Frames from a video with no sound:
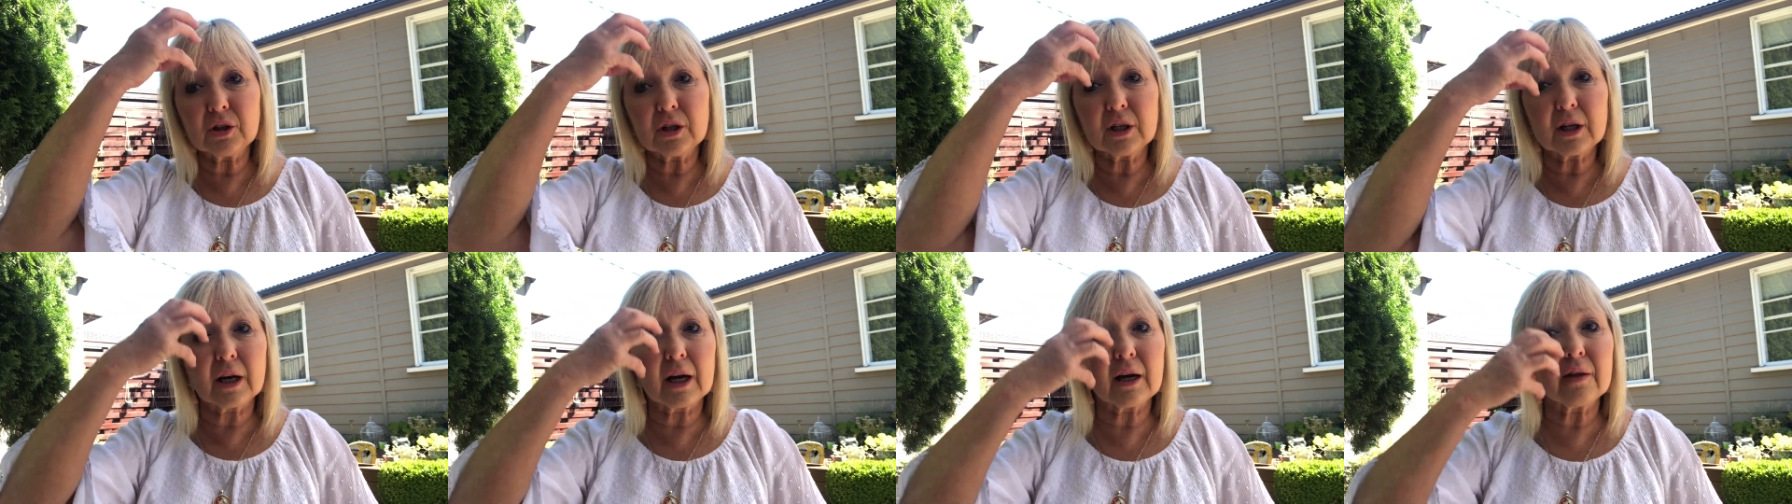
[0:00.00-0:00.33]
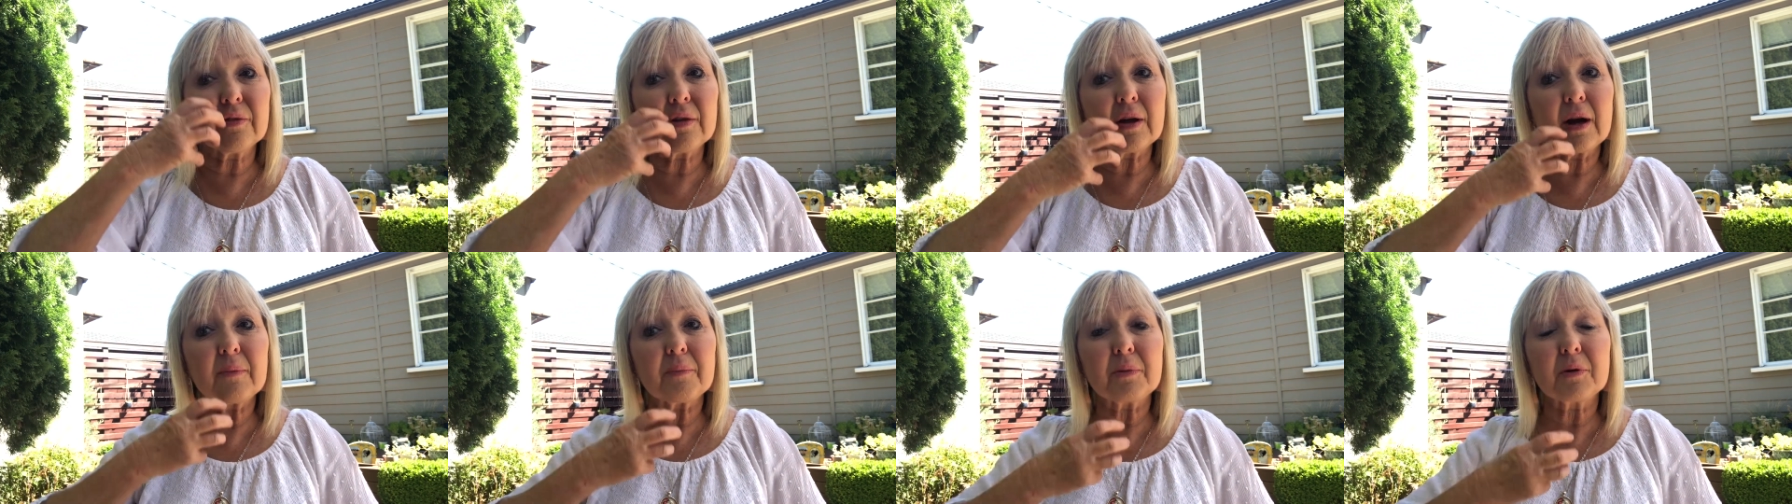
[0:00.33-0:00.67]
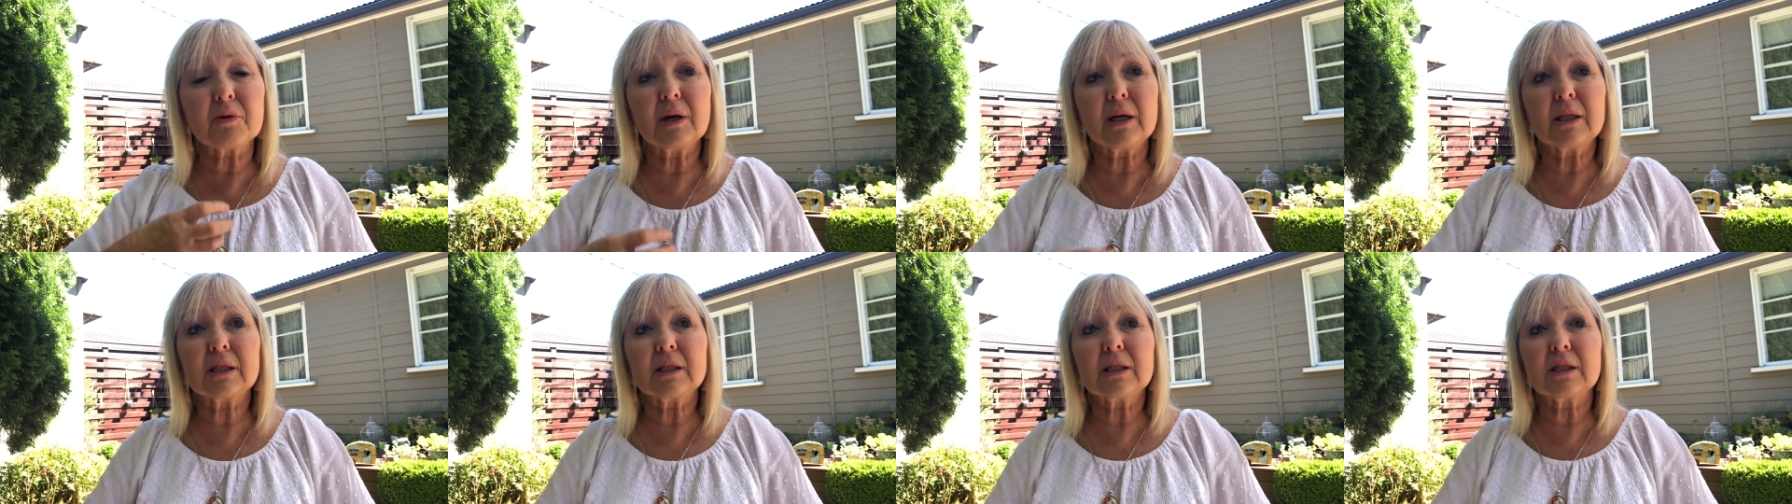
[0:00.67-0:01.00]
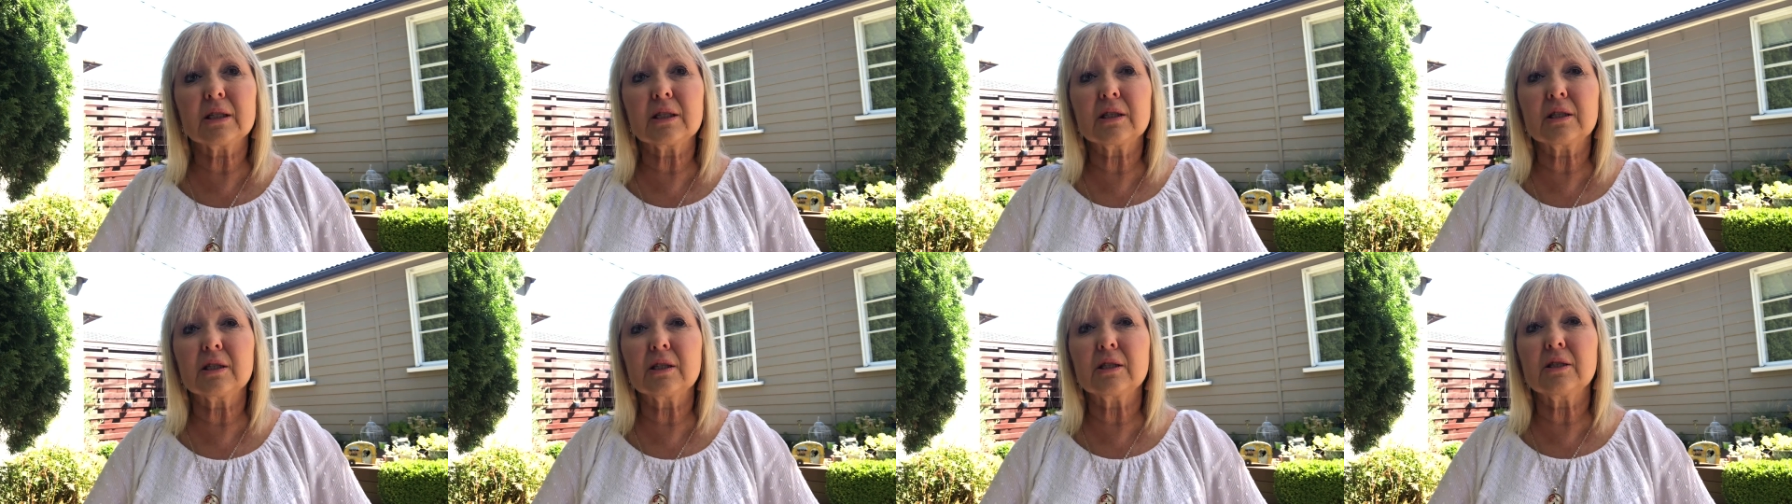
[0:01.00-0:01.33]
that had that
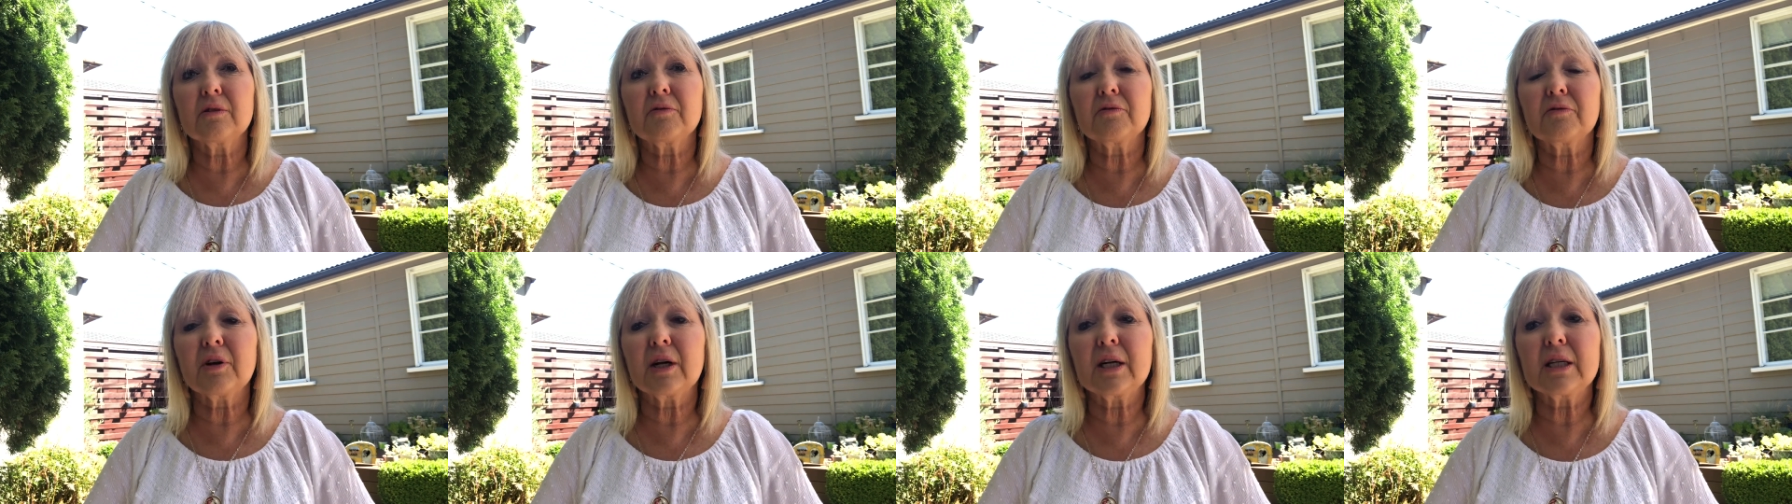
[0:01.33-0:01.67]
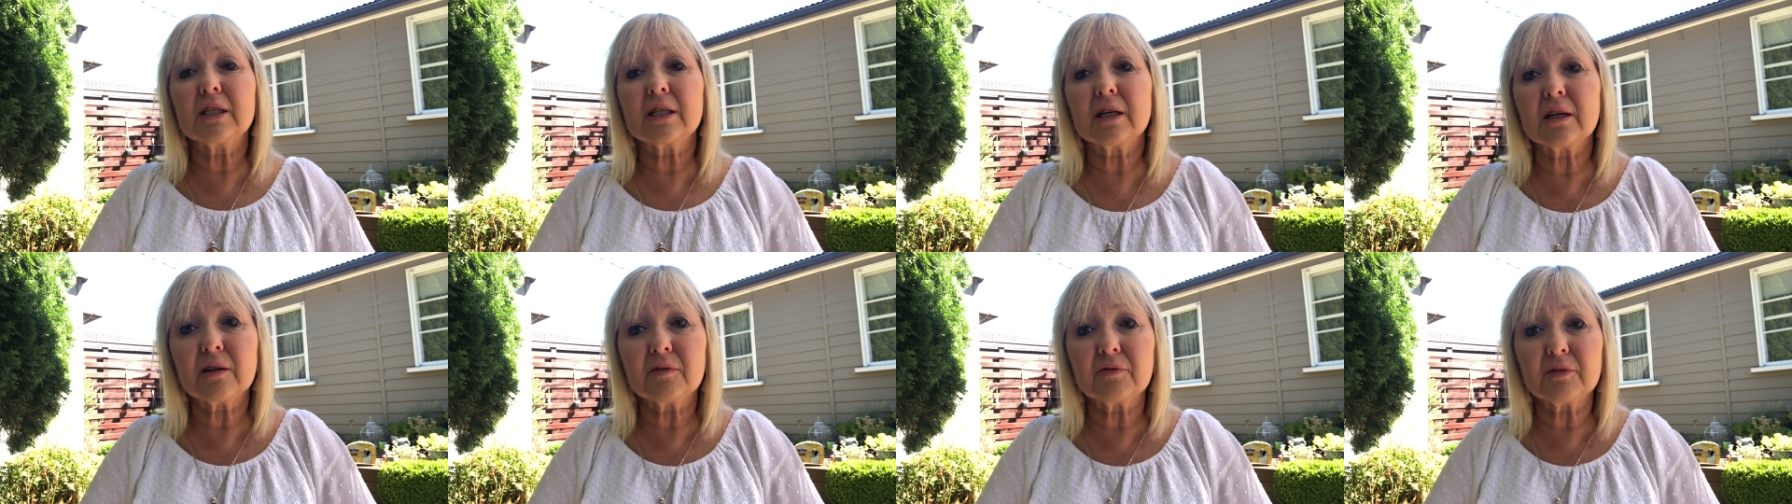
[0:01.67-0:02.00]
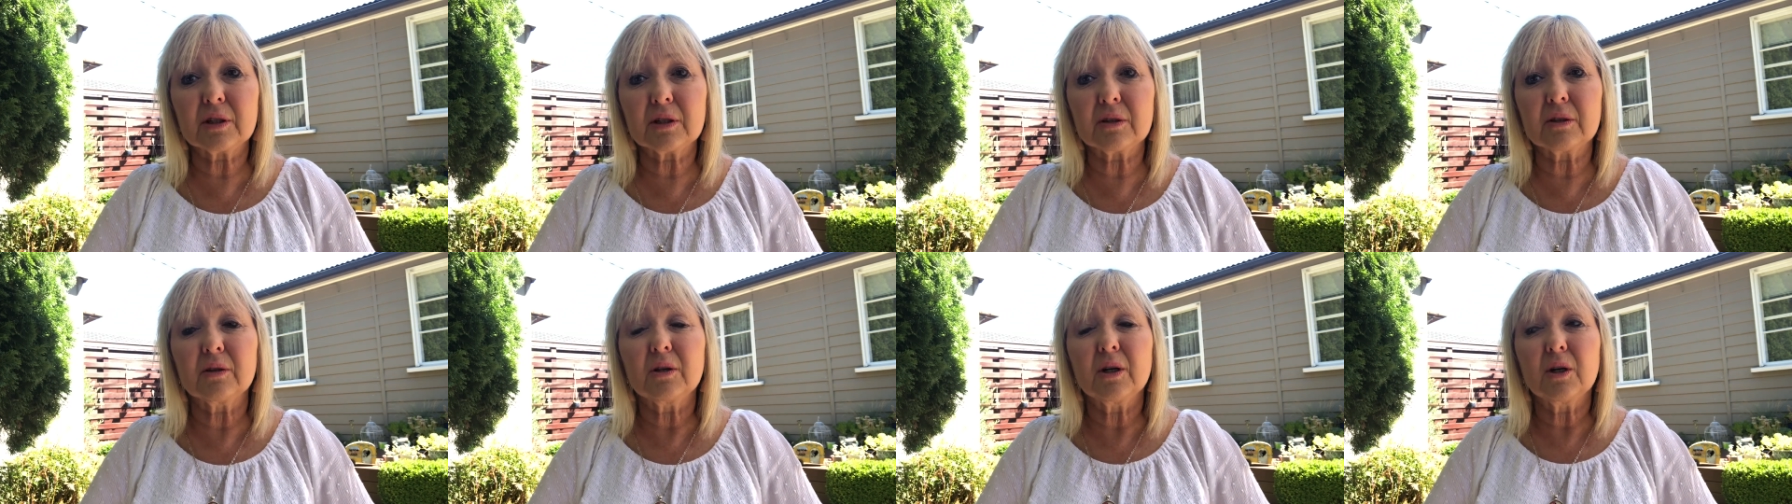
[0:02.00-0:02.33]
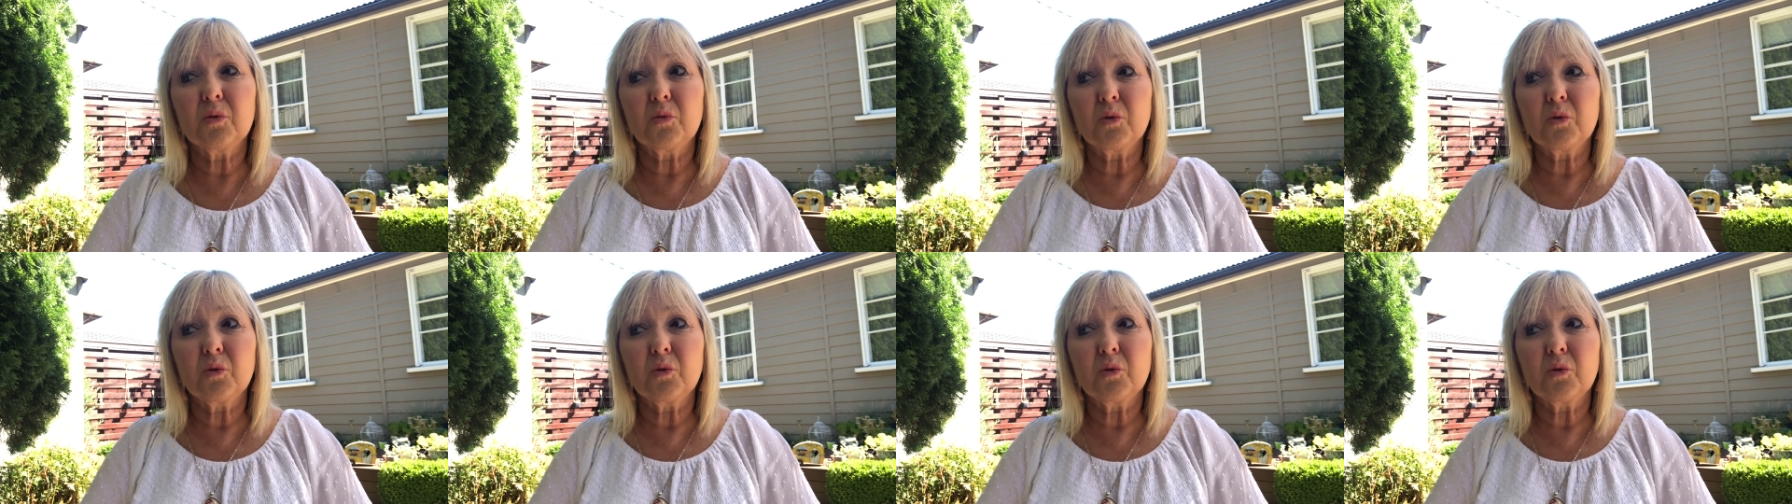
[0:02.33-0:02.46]
paralysis in the face after